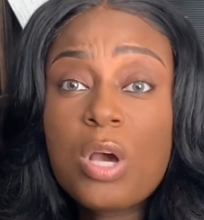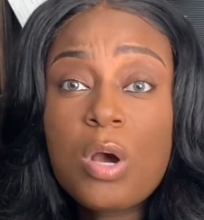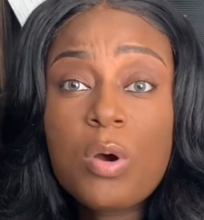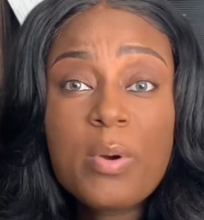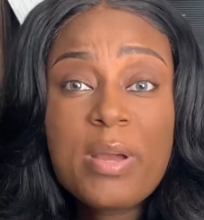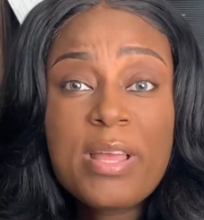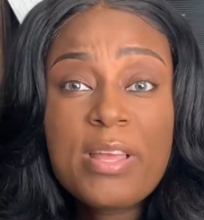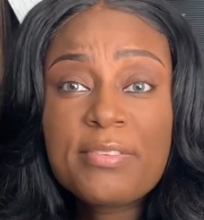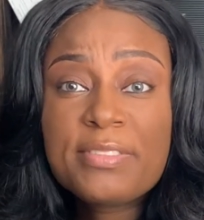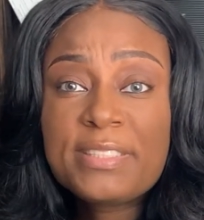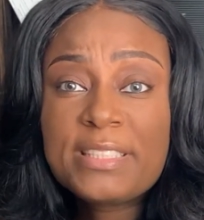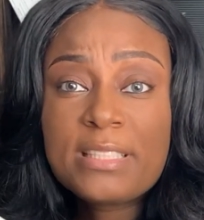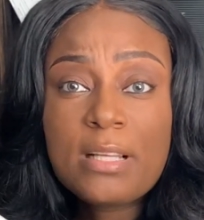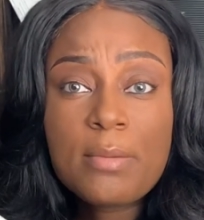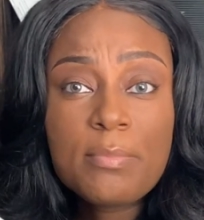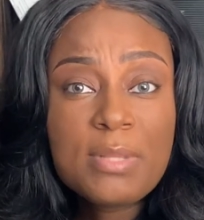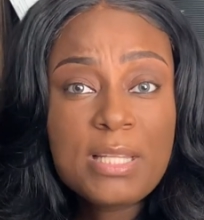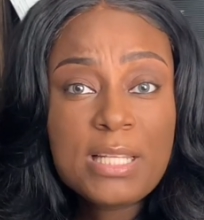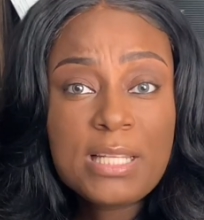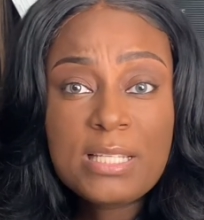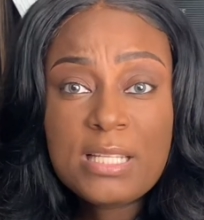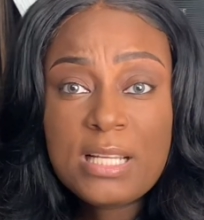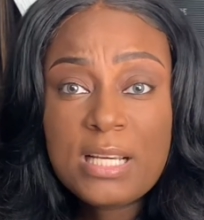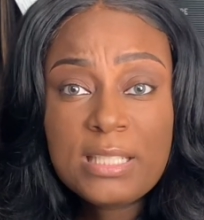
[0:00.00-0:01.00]
if
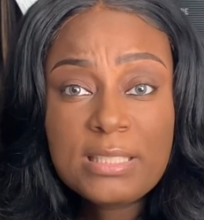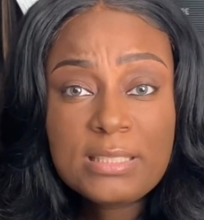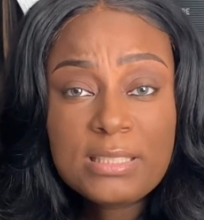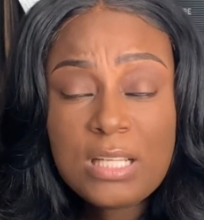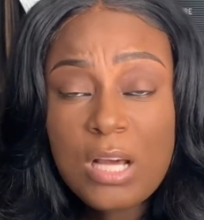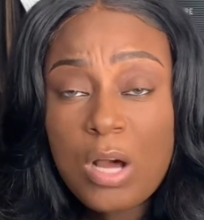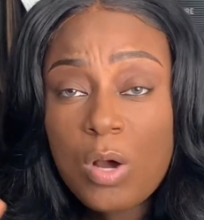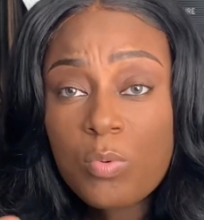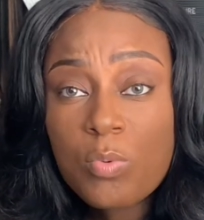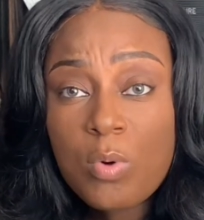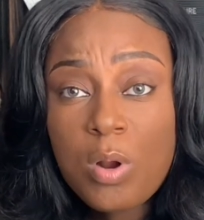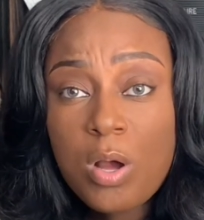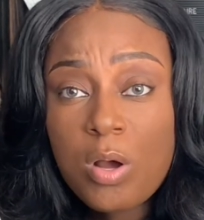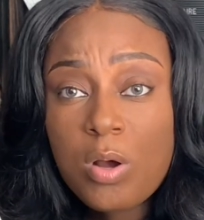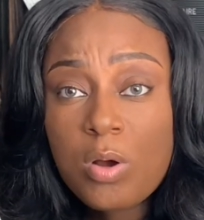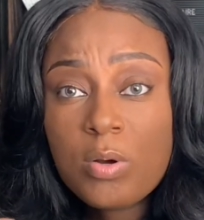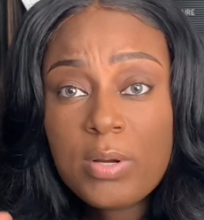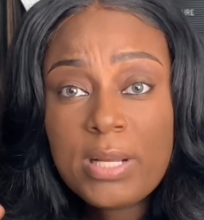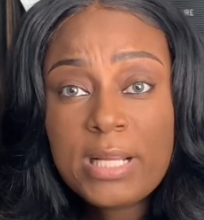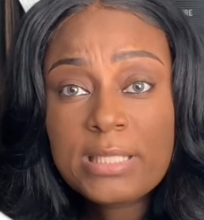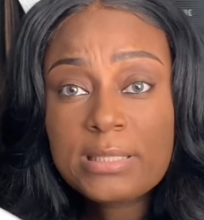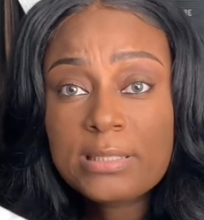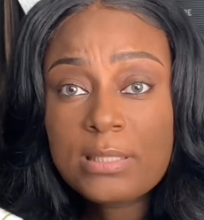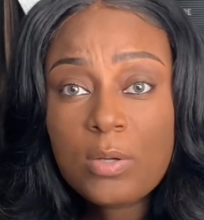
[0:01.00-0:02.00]
something does go wrong,
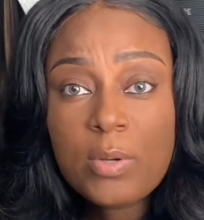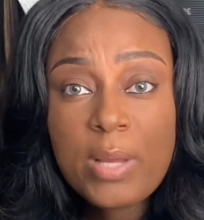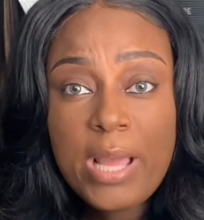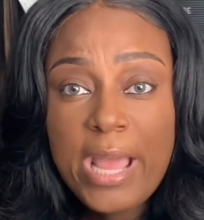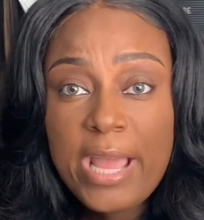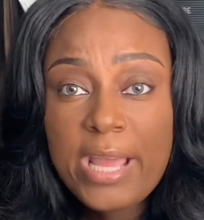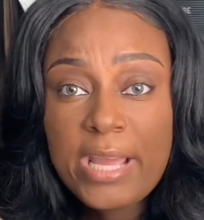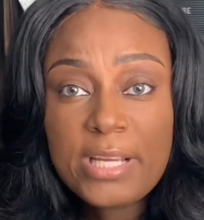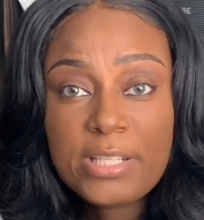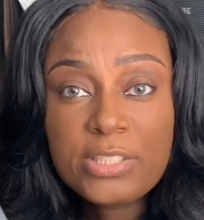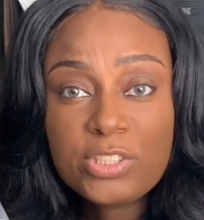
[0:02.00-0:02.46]
it's okay.